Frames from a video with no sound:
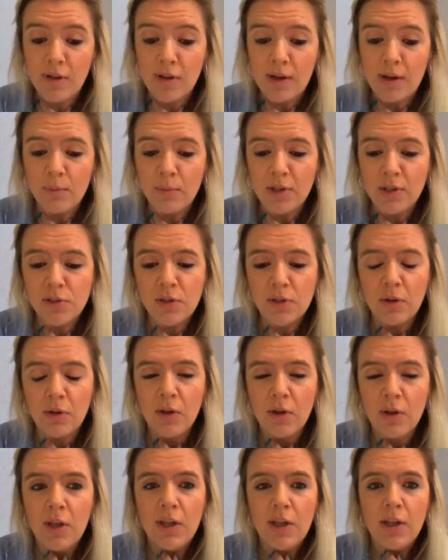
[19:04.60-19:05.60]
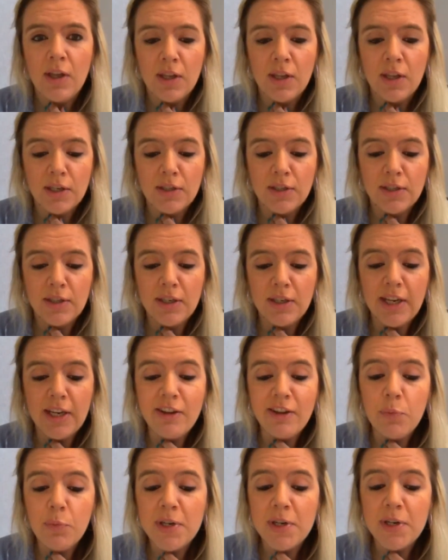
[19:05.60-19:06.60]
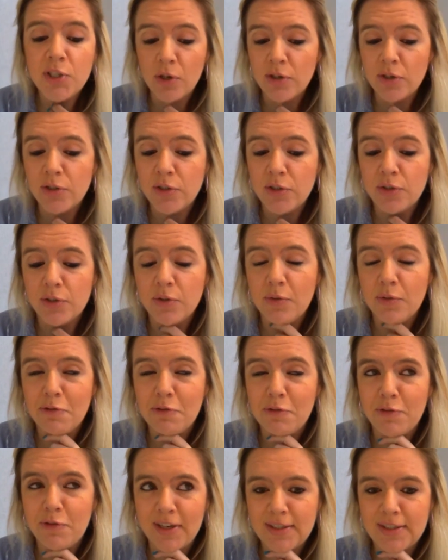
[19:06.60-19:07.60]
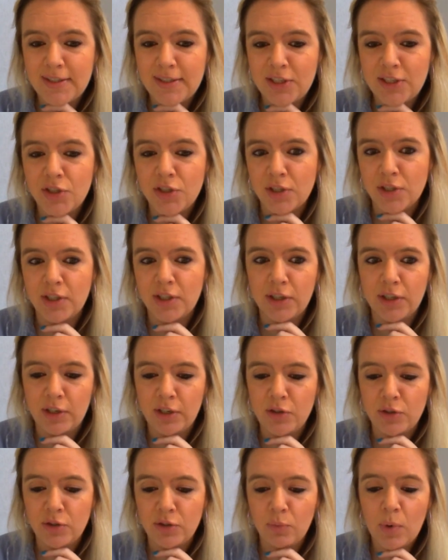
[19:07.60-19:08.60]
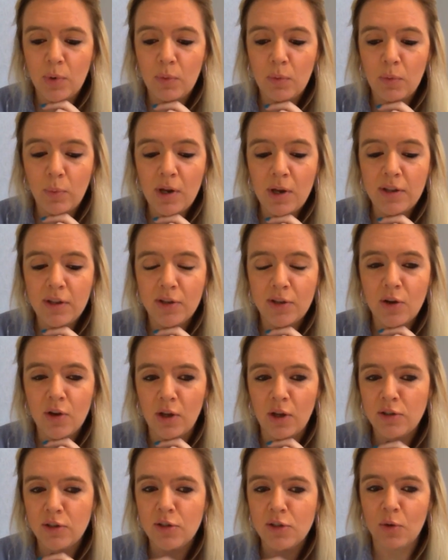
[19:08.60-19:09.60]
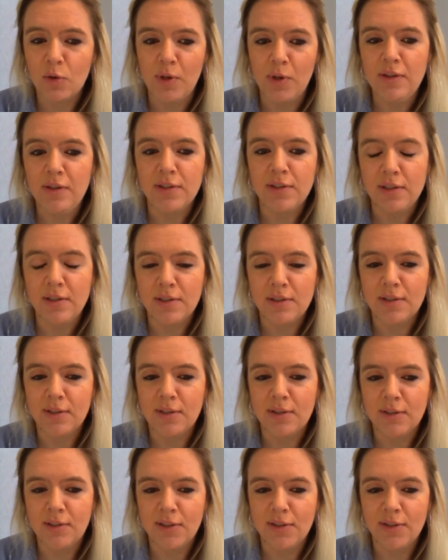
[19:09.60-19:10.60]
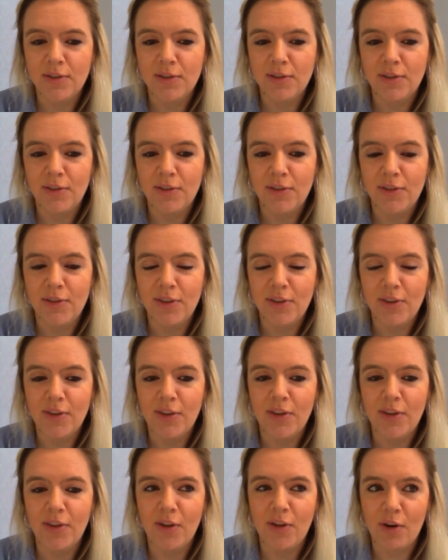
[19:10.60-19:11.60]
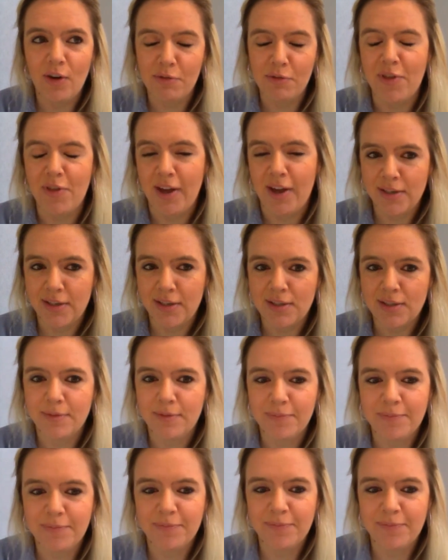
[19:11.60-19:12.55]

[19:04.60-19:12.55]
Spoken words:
on that one. So if we don't fix digital inclusion, what are the consequences of that?